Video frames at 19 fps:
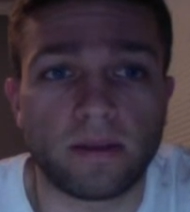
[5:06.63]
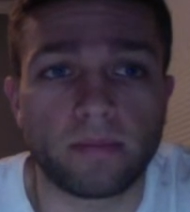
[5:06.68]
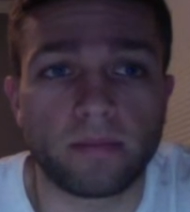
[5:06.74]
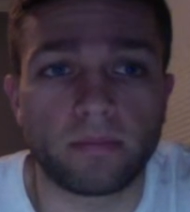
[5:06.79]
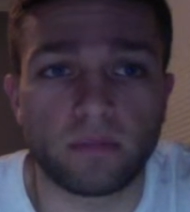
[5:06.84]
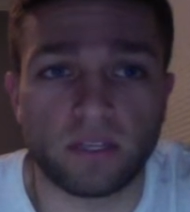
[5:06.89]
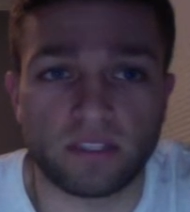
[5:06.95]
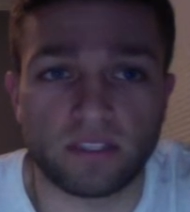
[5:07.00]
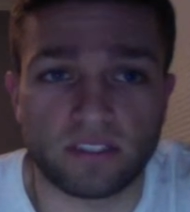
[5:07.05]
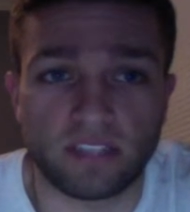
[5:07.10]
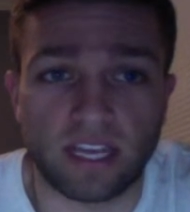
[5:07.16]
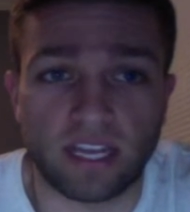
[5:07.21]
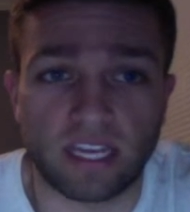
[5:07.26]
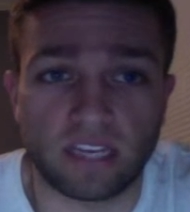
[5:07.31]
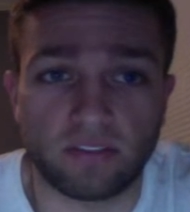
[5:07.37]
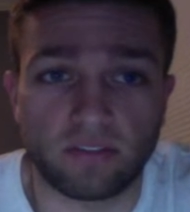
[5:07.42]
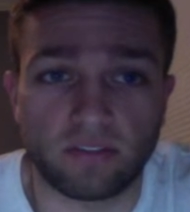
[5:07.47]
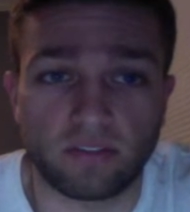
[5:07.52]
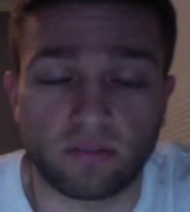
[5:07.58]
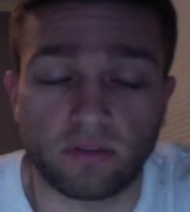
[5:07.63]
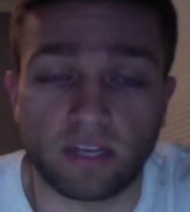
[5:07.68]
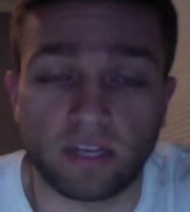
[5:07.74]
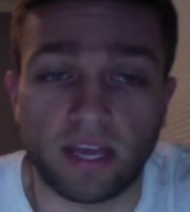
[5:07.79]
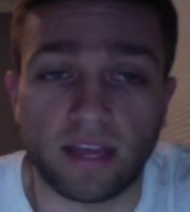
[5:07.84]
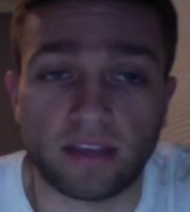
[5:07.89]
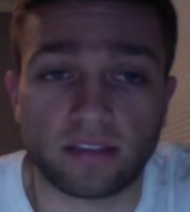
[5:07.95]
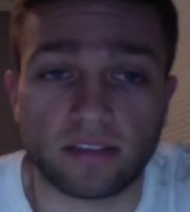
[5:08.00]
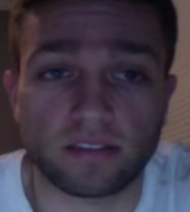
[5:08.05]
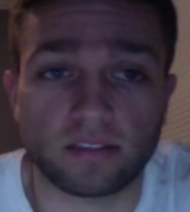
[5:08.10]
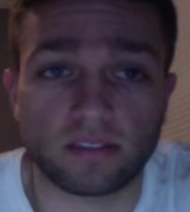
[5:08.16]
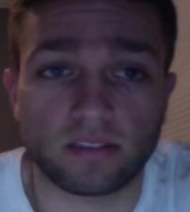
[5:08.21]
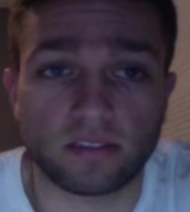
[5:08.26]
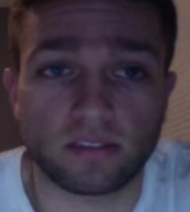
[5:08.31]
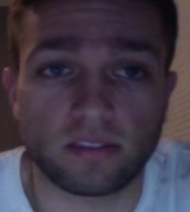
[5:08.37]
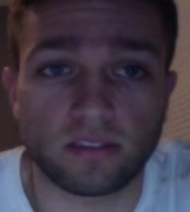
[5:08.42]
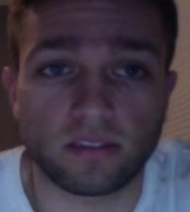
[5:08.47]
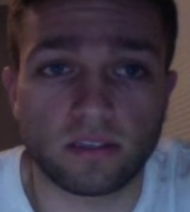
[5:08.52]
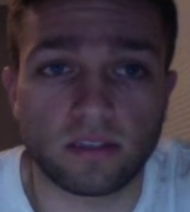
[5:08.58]
plus negative 3x
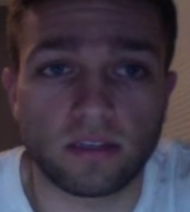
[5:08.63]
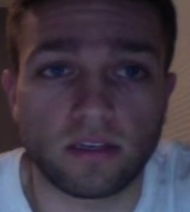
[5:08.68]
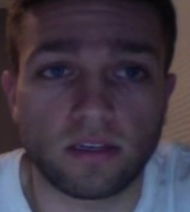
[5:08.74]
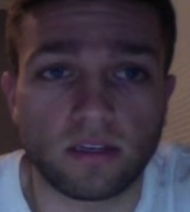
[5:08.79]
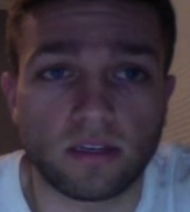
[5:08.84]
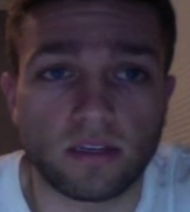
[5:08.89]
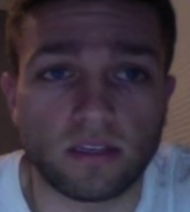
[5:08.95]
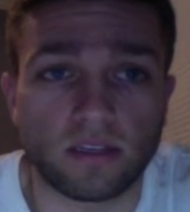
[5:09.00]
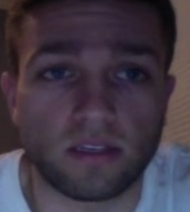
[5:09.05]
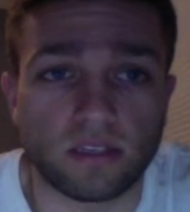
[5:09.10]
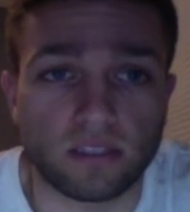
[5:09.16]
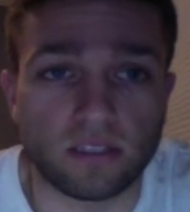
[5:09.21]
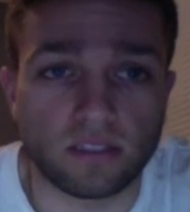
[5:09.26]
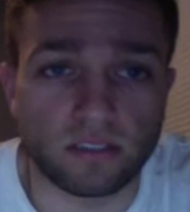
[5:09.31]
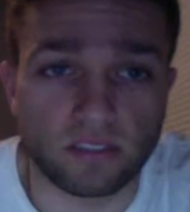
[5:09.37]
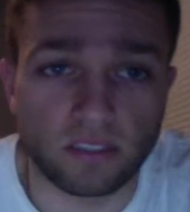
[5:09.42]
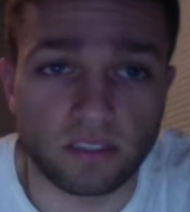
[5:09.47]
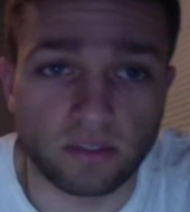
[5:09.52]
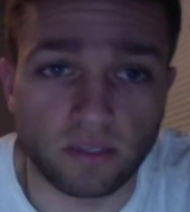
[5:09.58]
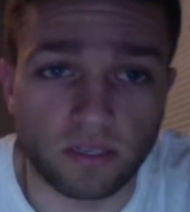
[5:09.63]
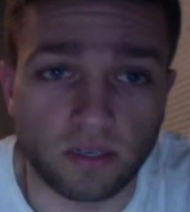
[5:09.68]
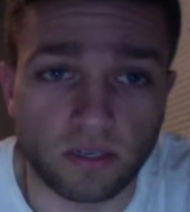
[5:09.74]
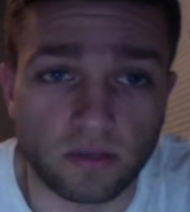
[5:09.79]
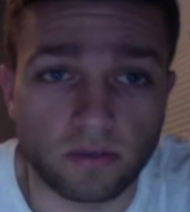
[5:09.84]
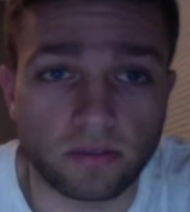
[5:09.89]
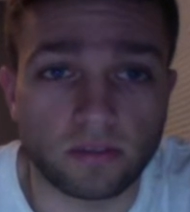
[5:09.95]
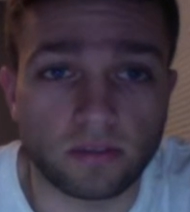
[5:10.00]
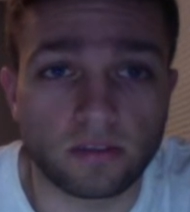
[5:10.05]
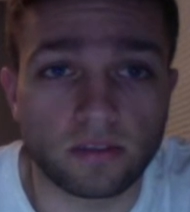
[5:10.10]
is 0.